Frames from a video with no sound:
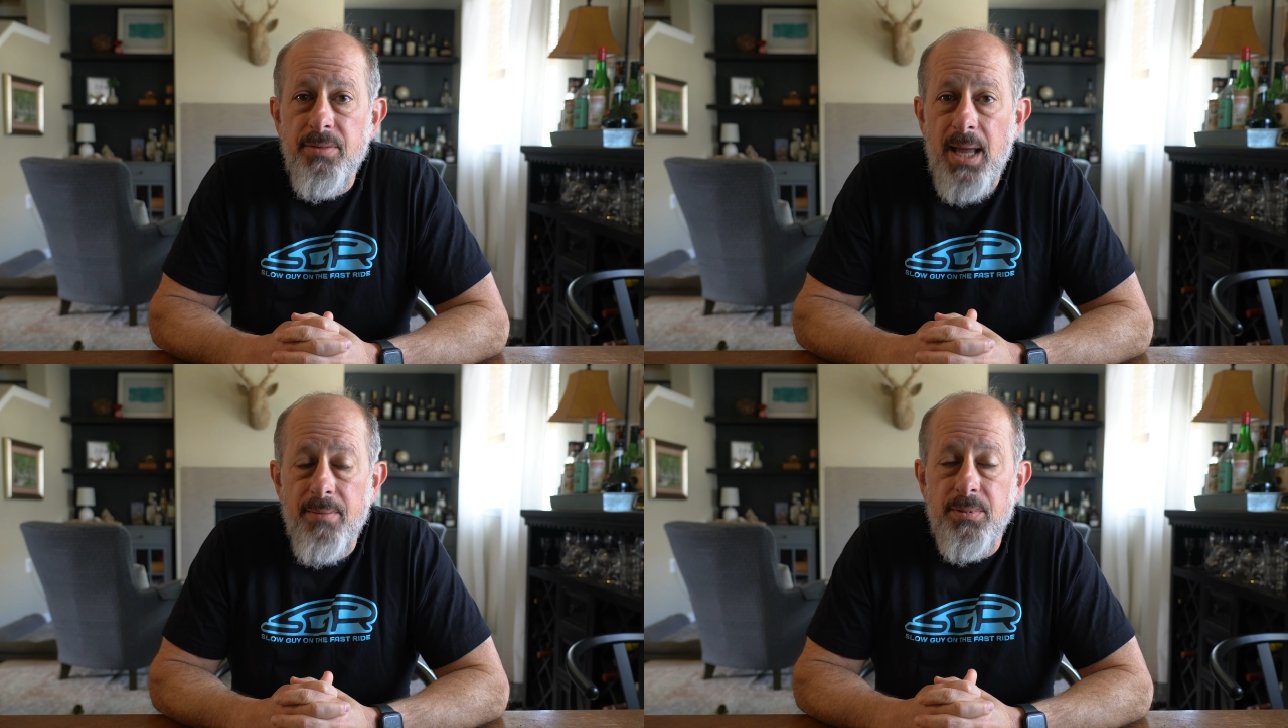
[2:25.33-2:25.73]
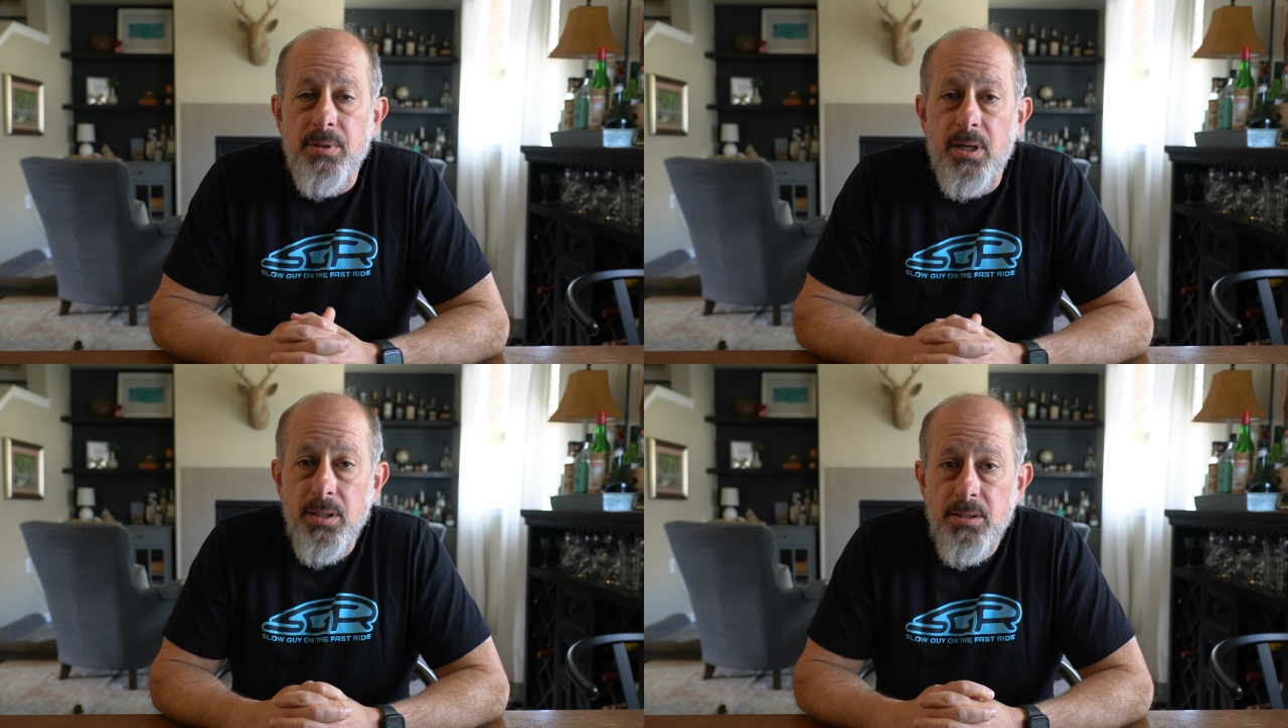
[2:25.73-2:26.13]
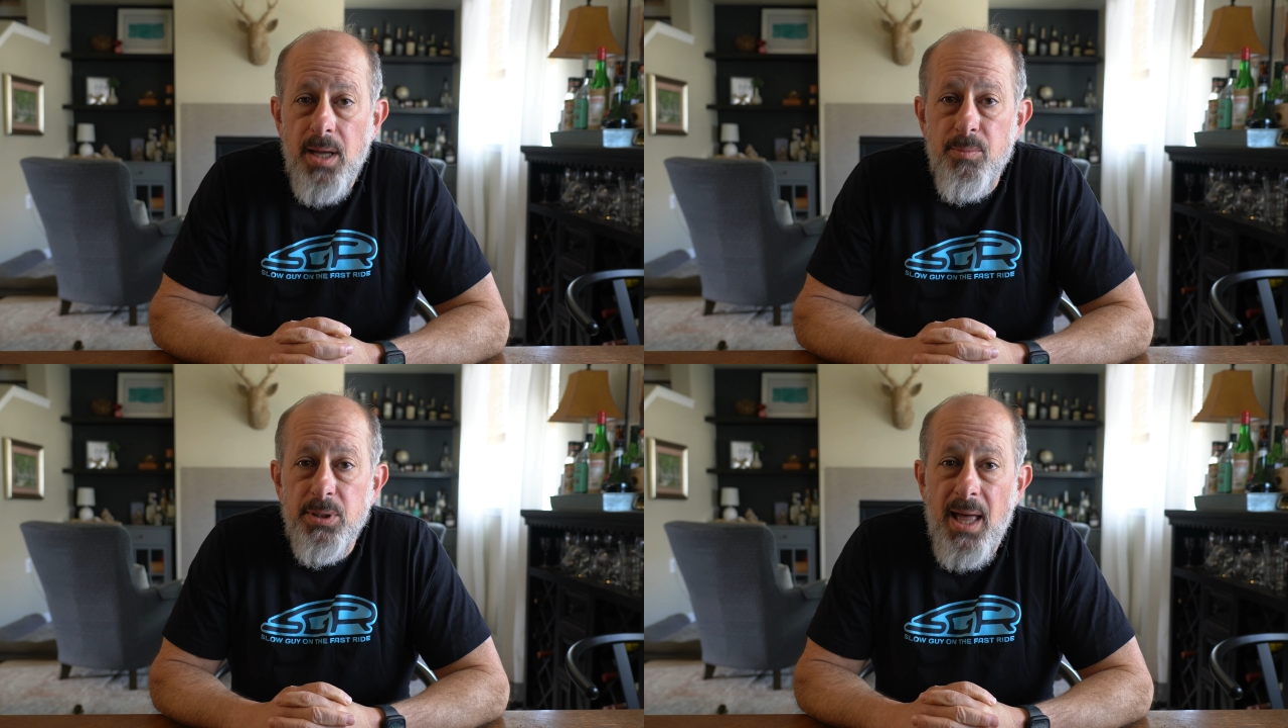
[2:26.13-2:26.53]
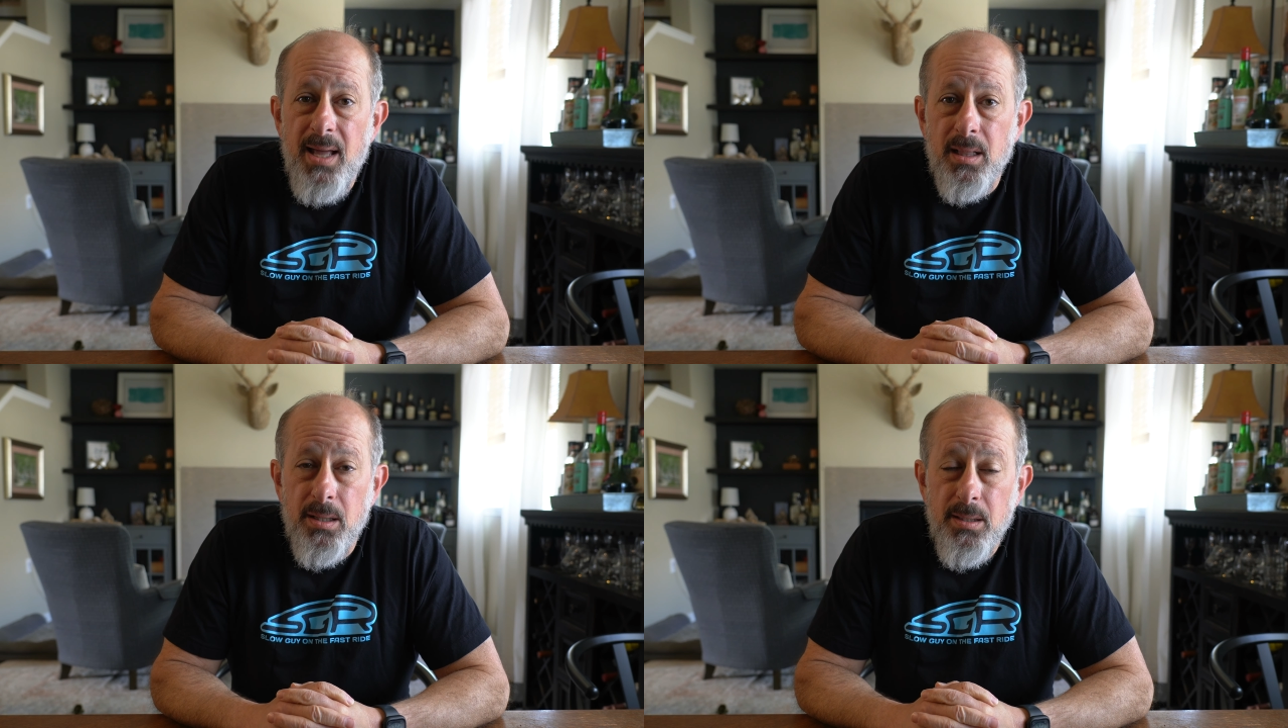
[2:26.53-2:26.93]
and having a good time with
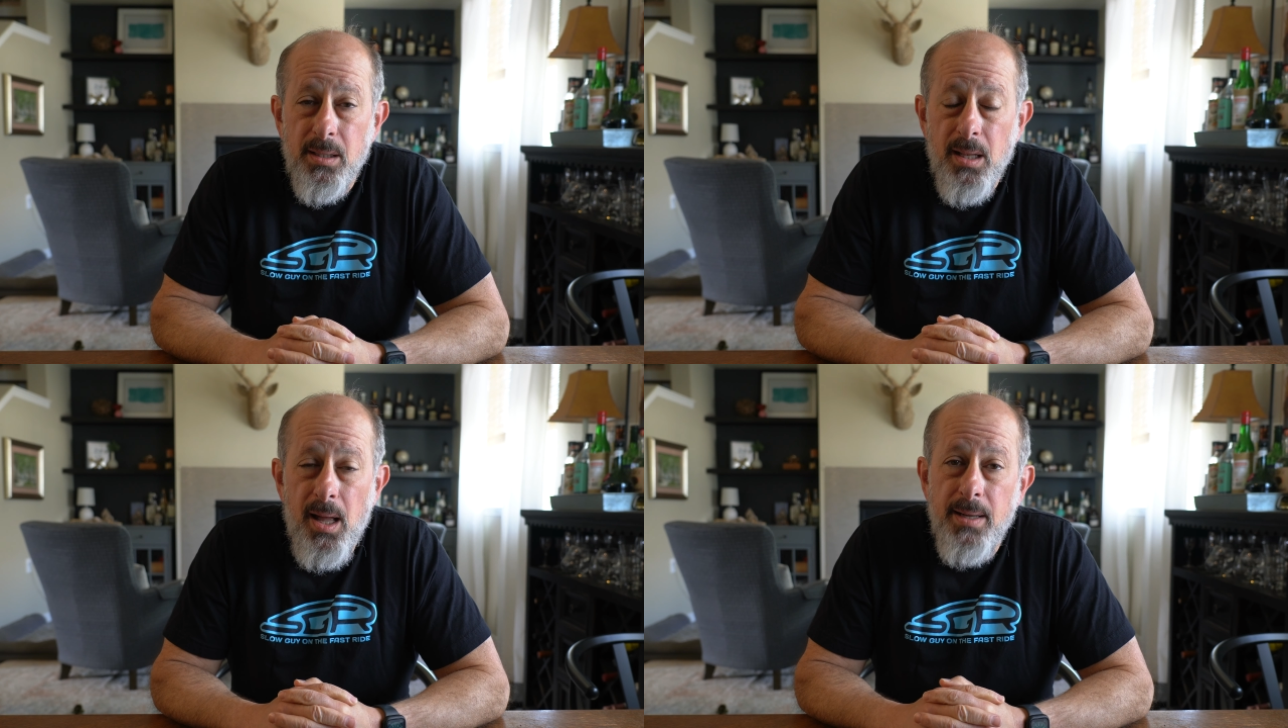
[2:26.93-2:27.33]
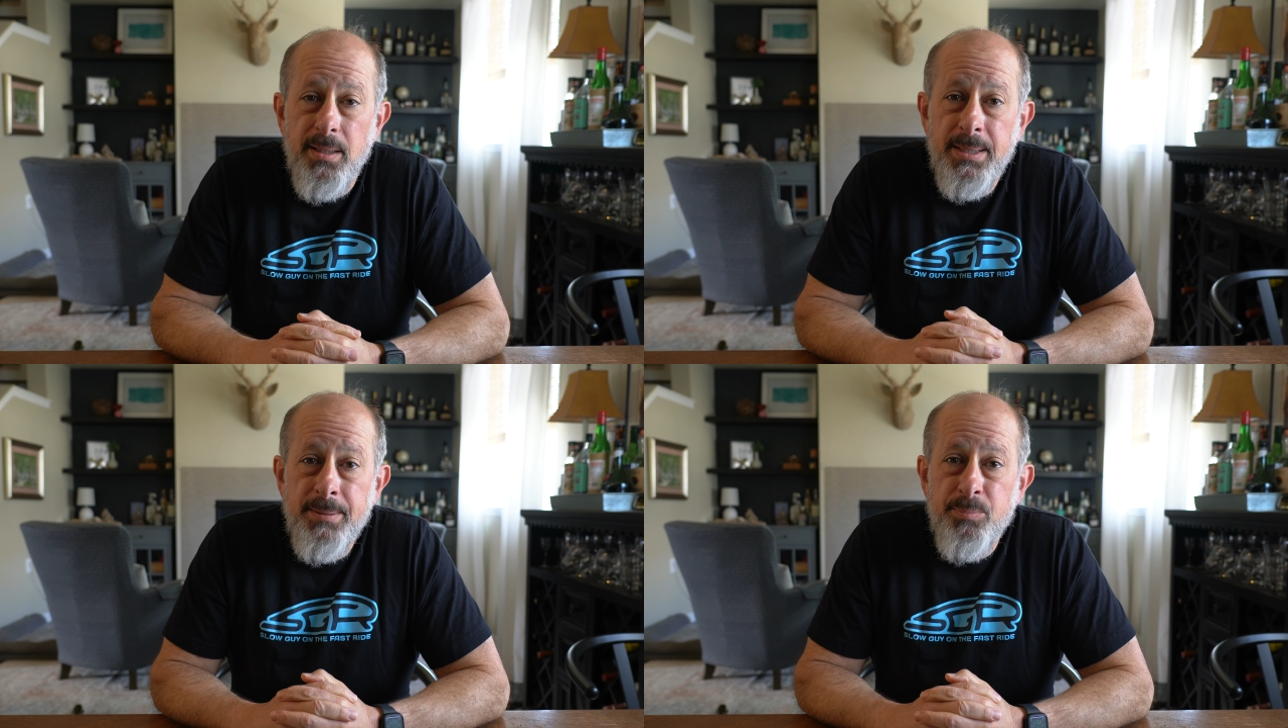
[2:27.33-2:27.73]
that and learning a lot.